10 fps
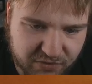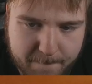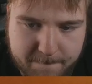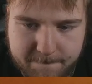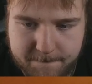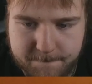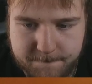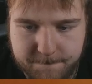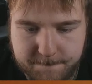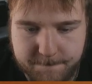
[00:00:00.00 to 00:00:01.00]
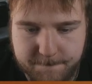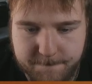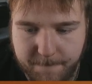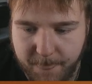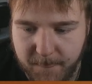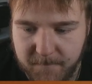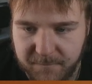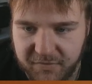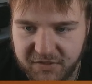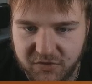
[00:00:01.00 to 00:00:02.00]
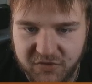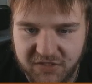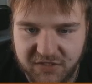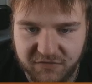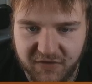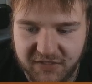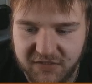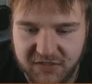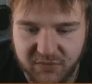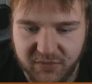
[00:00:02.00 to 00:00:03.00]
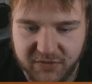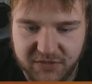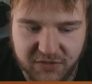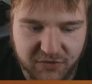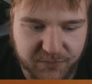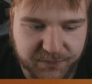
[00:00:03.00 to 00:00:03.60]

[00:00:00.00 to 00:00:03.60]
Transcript: Let's go 6 in a face and see what he wants to do.